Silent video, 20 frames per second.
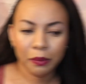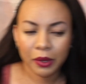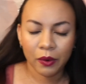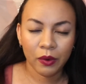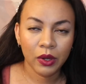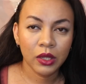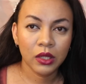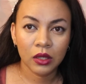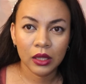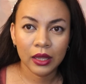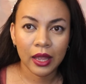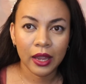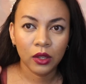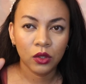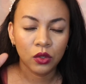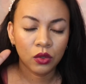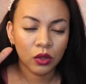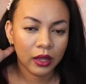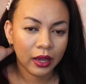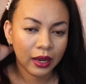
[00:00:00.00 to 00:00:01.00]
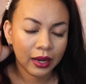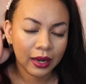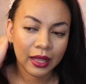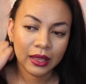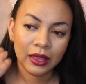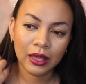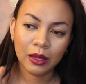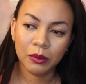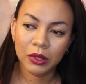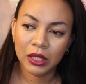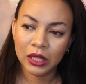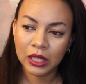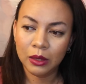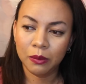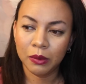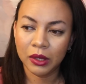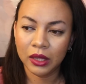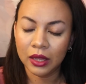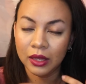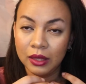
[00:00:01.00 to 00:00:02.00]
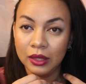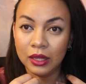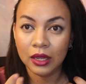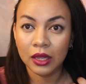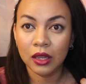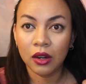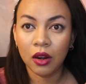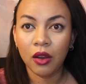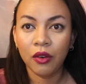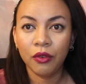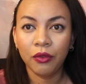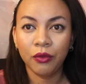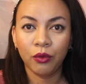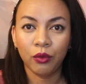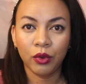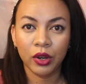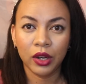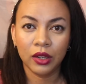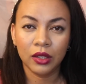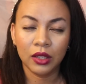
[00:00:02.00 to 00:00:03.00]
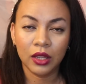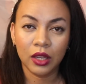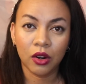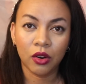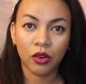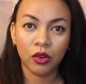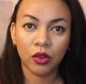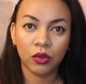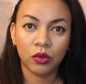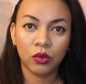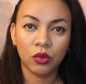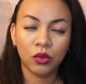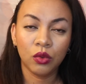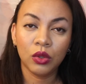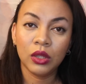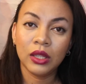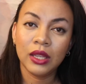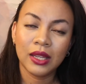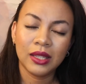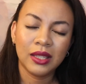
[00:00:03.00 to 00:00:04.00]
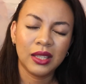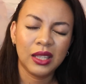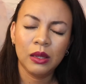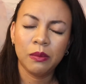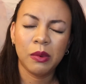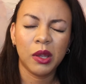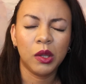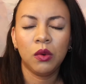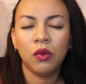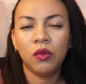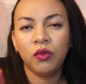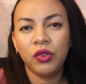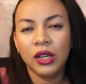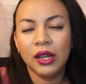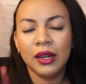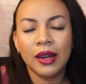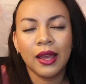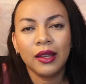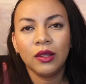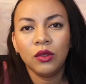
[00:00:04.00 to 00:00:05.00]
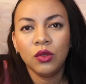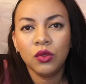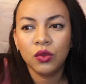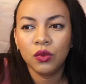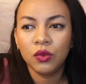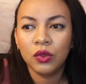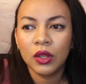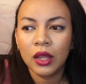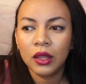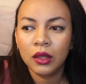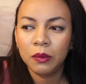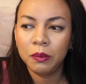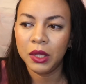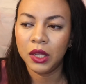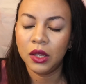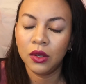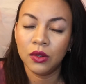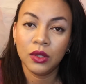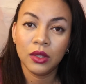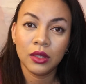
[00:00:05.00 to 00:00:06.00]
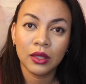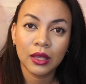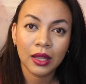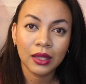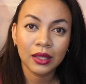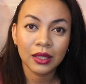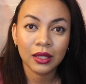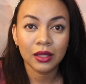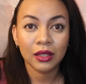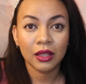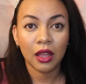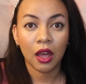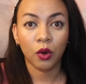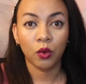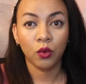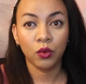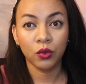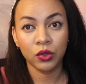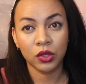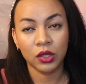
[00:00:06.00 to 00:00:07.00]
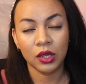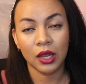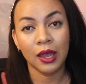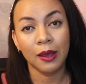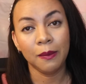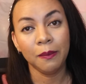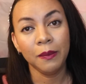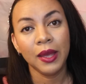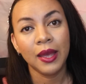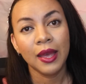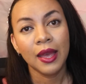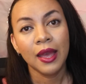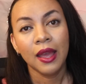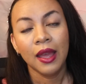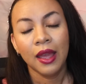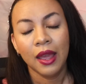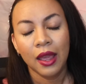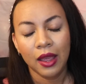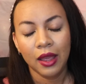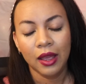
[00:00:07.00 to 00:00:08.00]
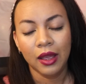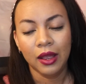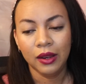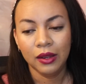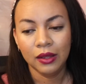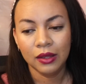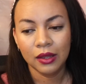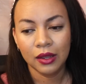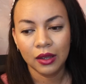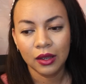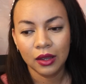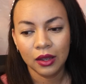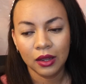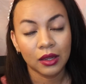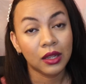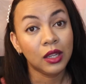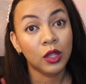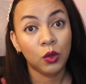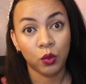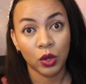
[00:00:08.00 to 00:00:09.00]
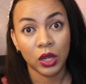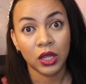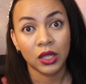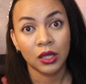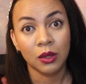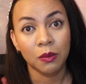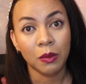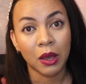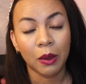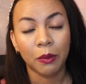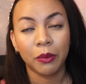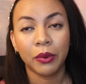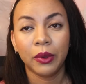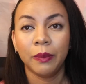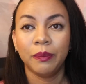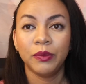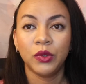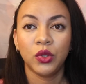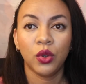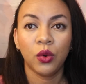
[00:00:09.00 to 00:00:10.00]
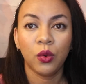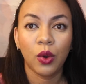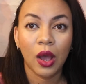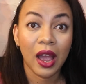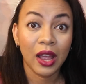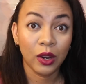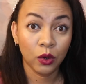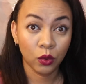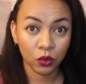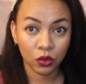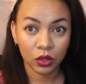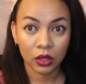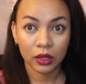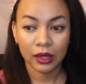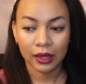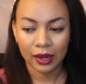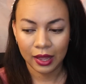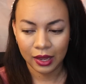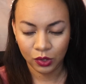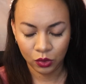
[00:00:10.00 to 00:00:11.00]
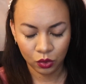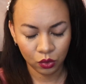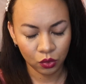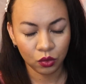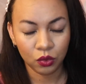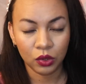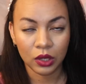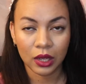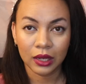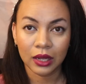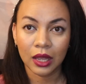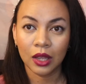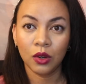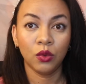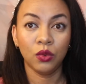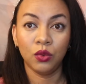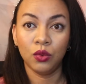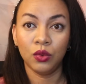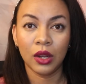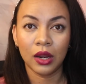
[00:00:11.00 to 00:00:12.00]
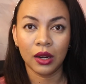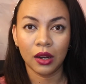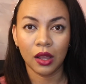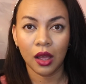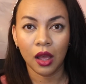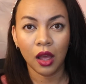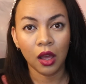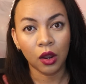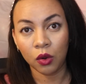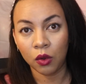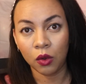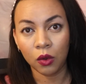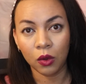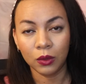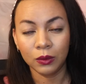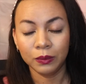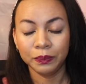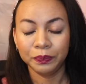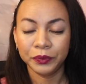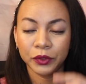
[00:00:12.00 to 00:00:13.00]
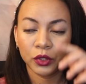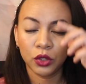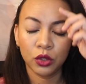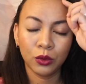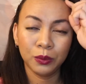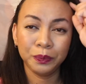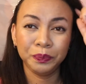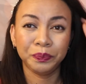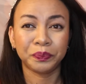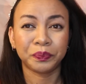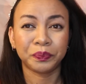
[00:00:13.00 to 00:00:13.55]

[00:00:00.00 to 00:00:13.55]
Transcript: parents like to let them sleep and then take it off when they are totally asleep. I don't really like to do that because that startles him and it wakes him up. So I don't like to do that. I don't do that at all. So